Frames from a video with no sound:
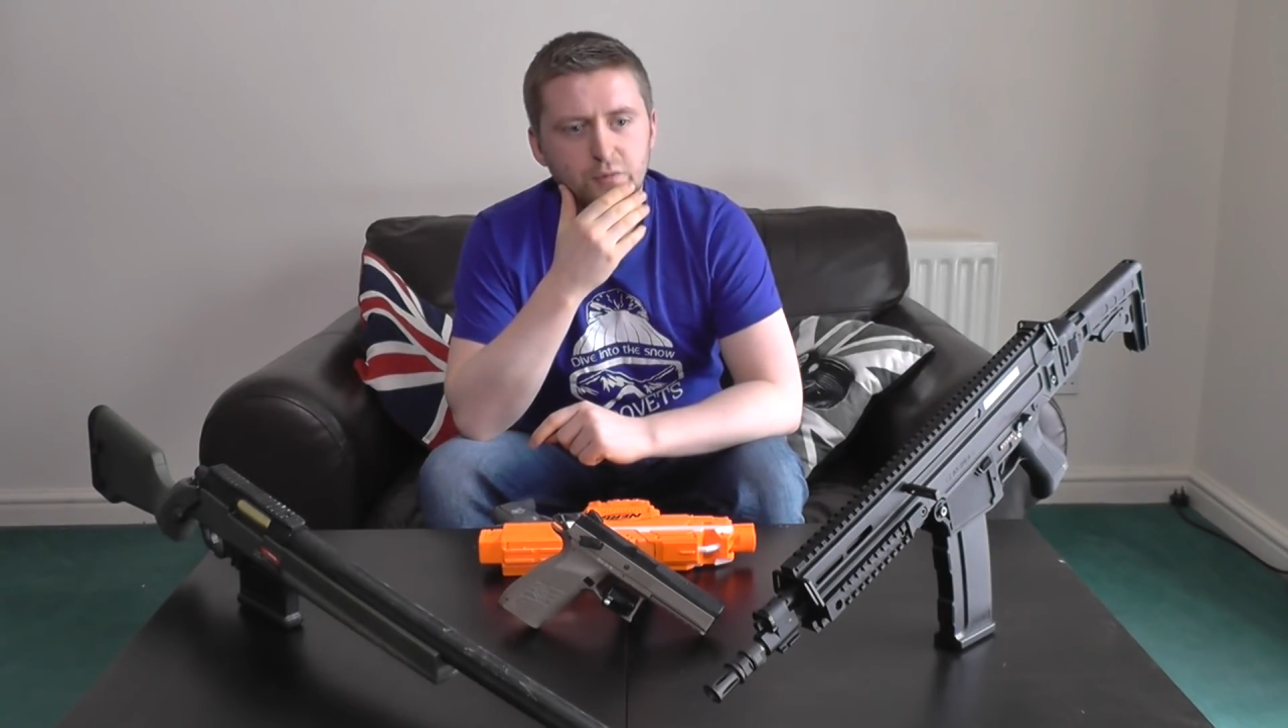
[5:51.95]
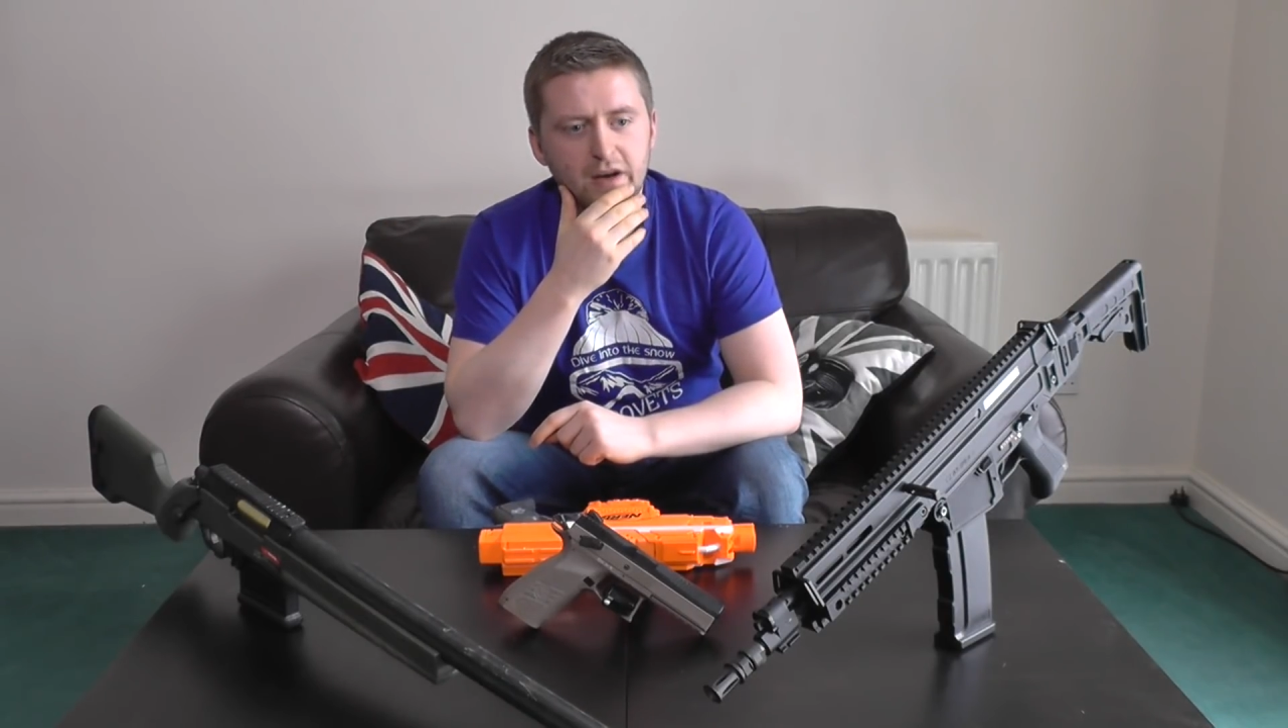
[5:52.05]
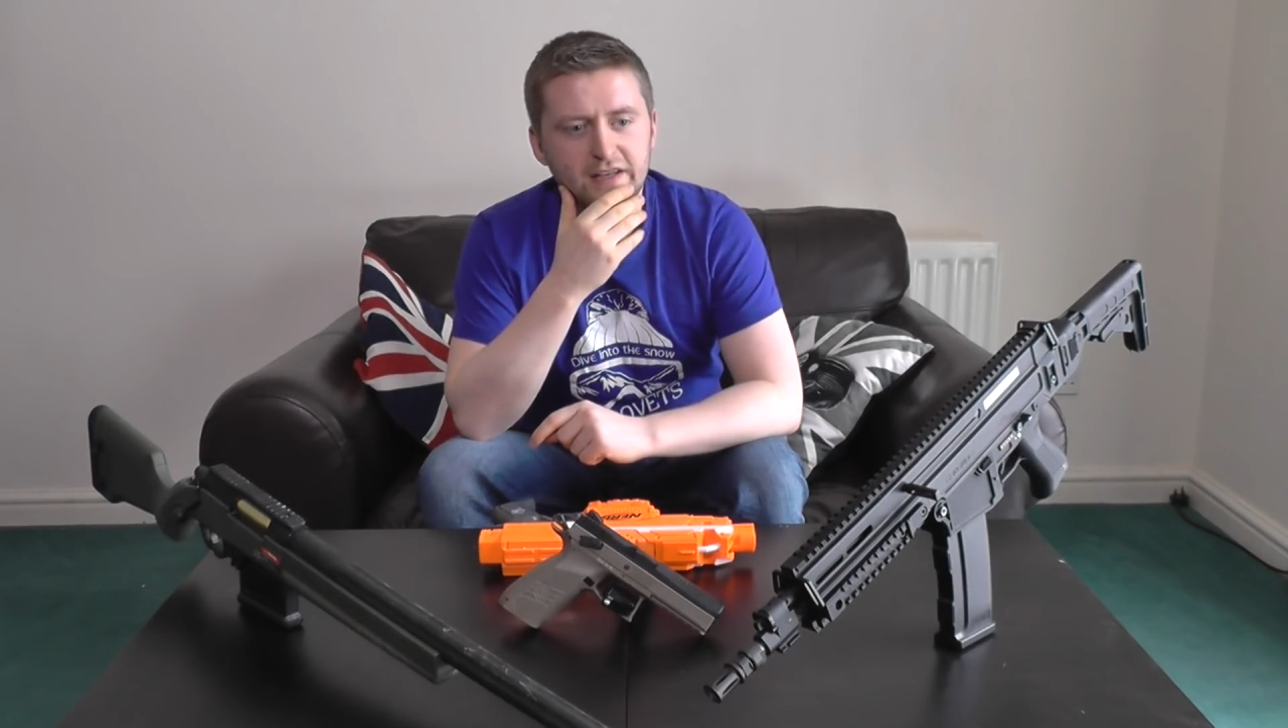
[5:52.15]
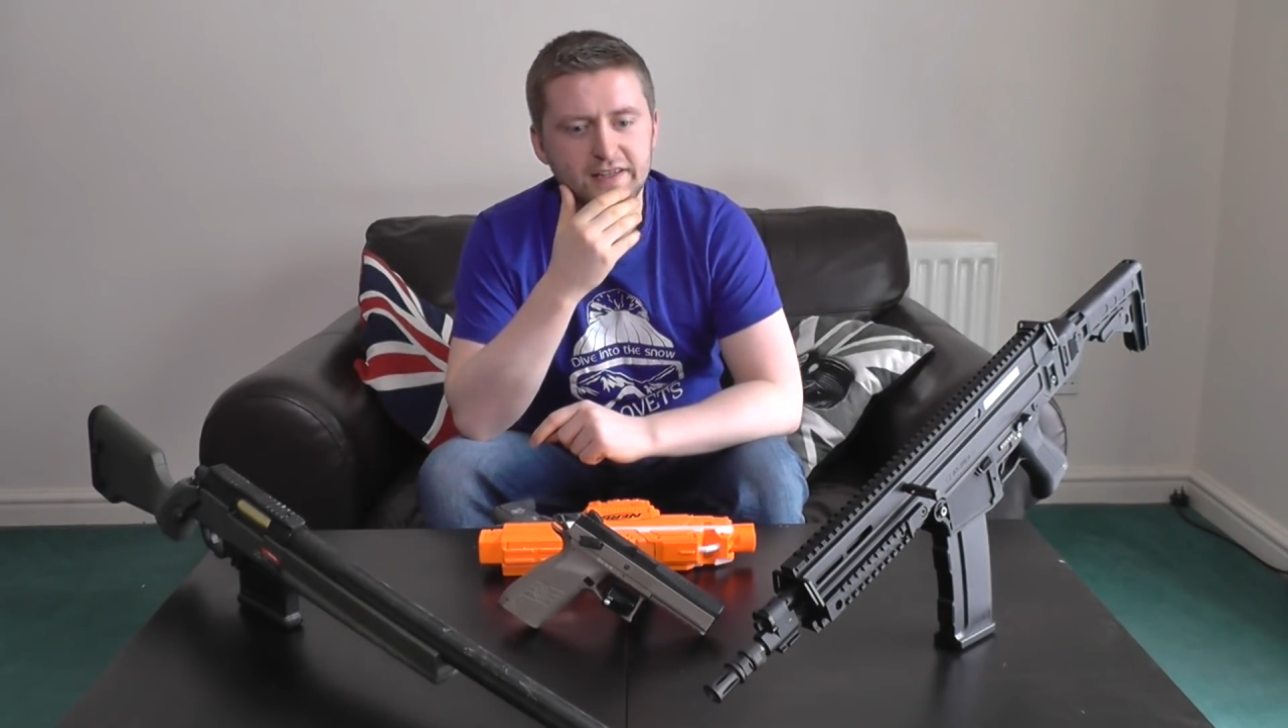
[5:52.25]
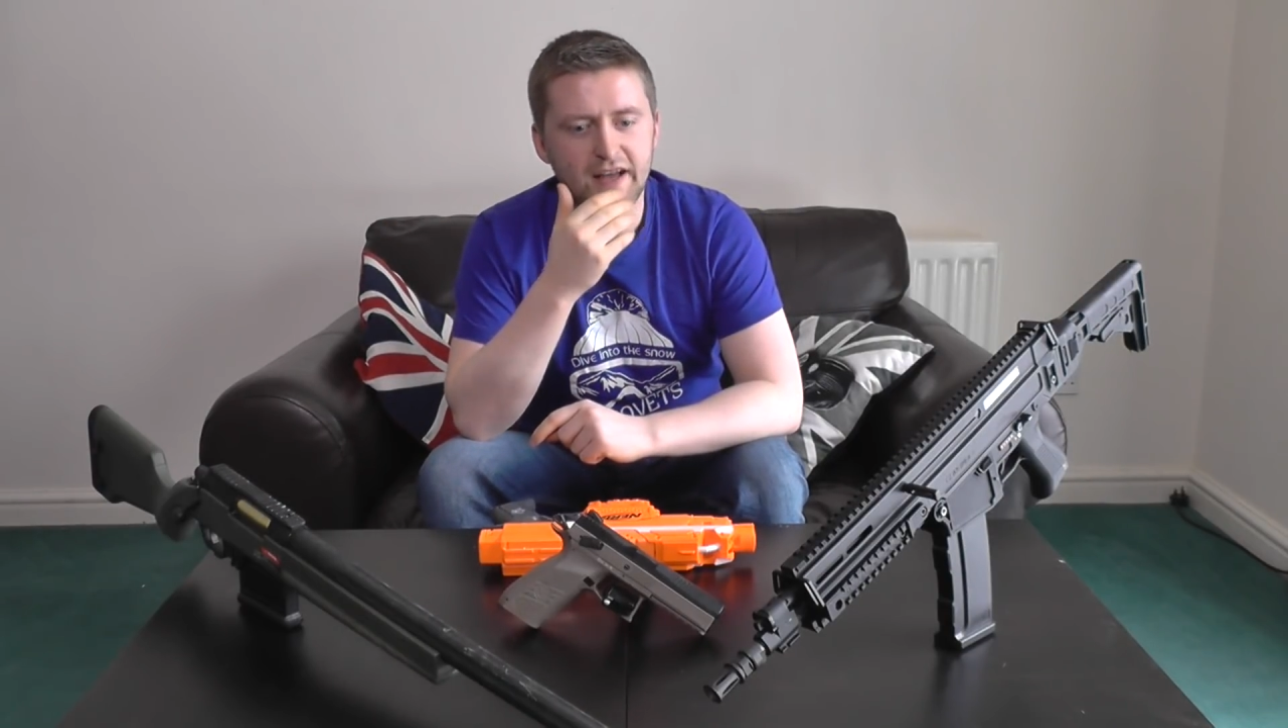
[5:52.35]

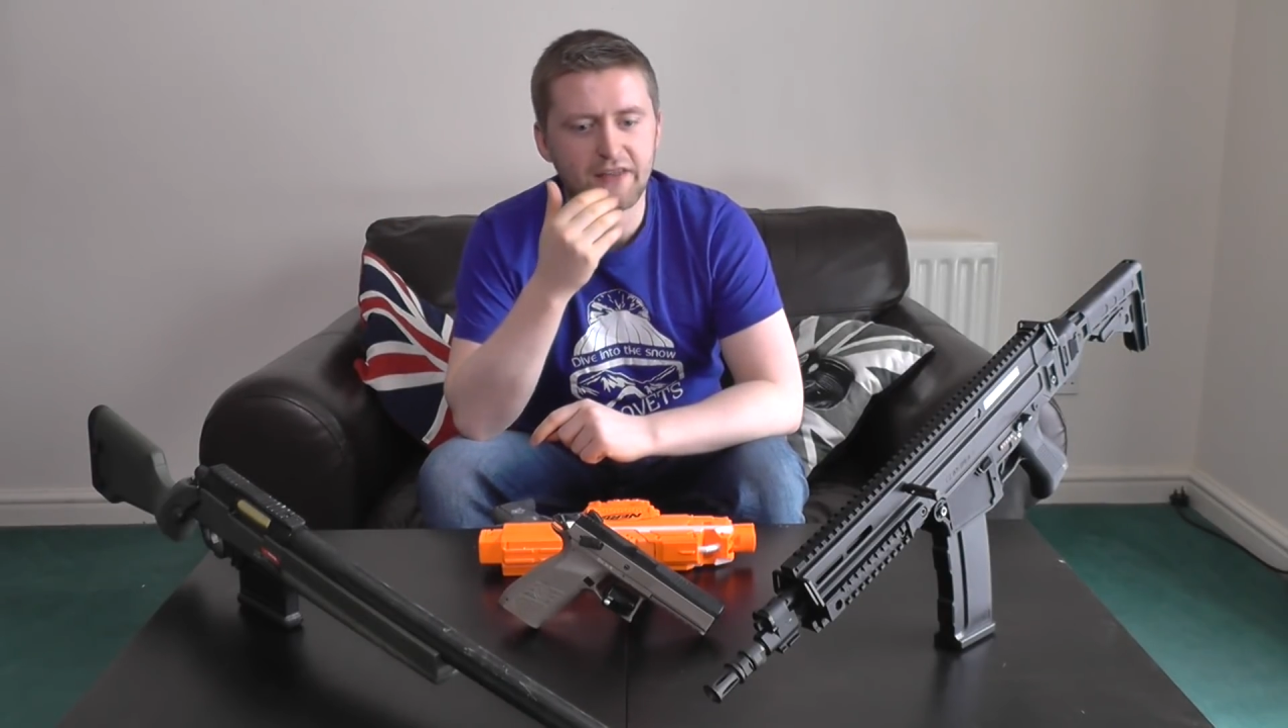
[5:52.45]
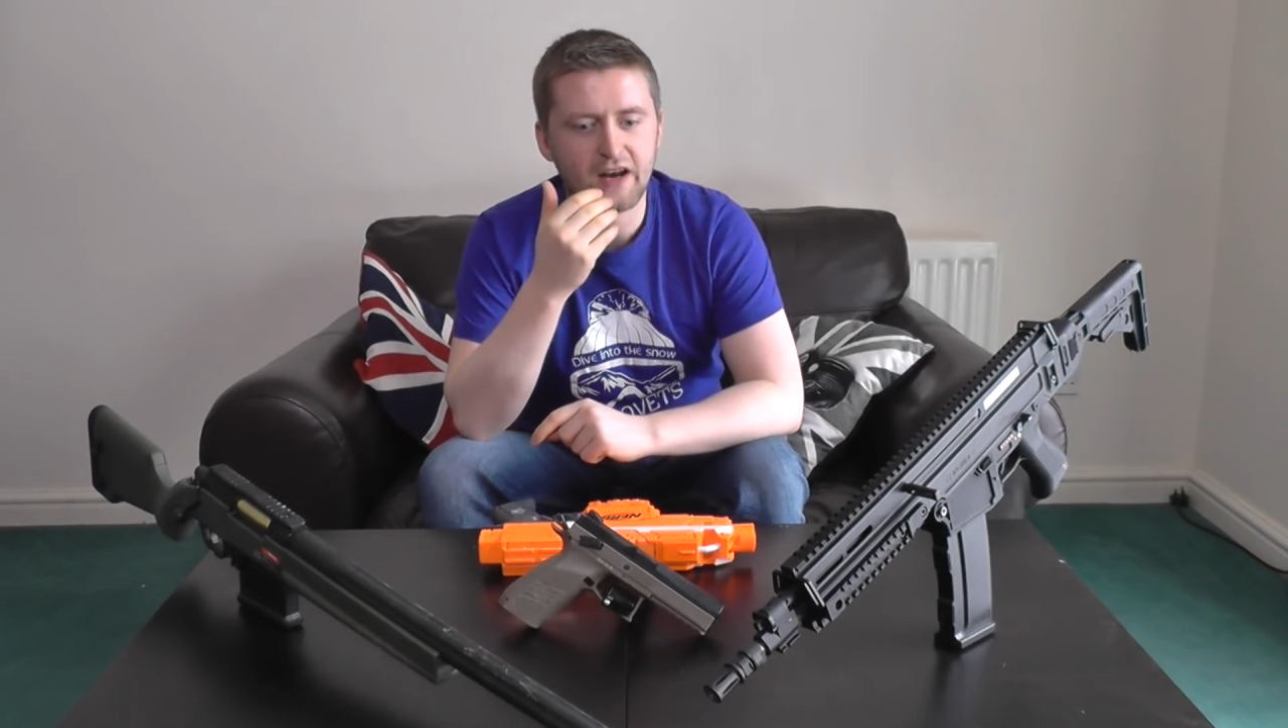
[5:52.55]
well as that,